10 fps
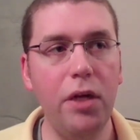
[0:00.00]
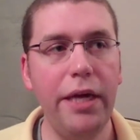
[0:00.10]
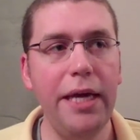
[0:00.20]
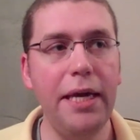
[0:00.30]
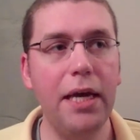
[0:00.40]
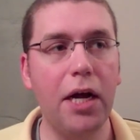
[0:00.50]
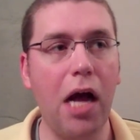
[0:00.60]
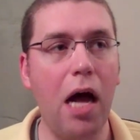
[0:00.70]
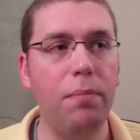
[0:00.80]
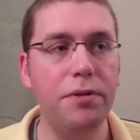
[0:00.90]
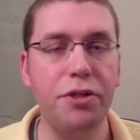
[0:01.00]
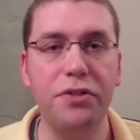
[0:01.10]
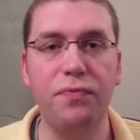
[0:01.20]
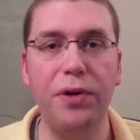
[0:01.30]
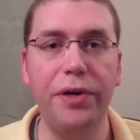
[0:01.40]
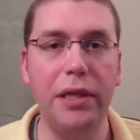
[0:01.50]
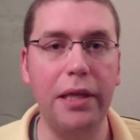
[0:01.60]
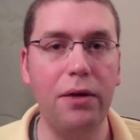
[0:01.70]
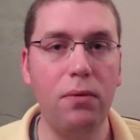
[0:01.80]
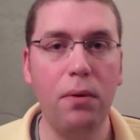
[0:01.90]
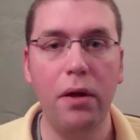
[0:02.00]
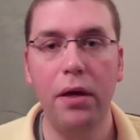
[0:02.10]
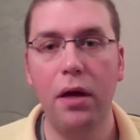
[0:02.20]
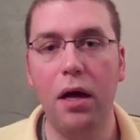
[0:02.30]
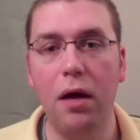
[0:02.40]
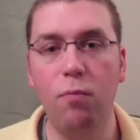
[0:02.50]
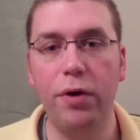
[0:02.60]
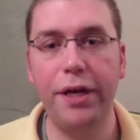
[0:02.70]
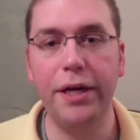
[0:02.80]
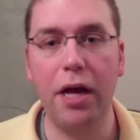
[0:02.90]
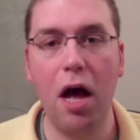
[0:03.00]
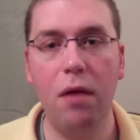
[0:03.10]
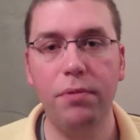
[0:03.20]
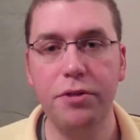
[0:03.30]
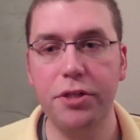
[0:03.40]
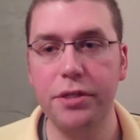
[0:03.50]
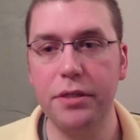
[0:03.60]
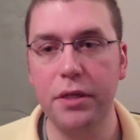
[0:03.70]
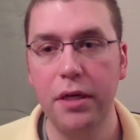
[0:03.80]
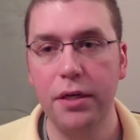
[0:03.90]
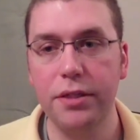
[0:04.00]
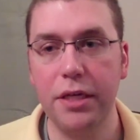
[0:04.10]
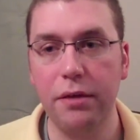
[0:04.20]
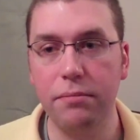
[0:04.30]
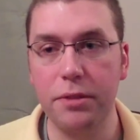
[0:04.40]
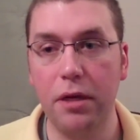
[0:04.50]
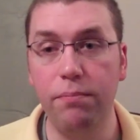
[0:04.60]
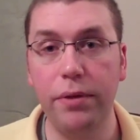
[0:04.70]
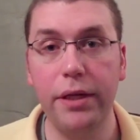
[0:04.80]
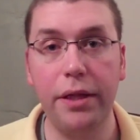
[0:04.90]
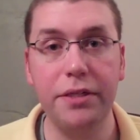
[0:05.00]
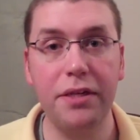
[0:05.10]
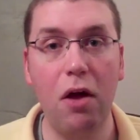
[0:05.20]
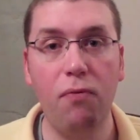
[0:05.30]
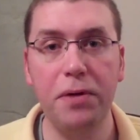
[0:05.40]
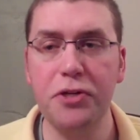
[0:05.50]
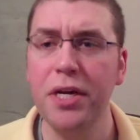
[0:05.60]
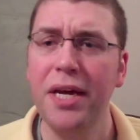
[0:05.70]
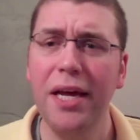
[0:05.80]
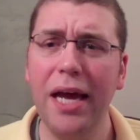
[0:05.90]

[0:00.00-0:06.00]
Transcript: he accomplishes very little. Um, what he accomplishes seems completely selfish.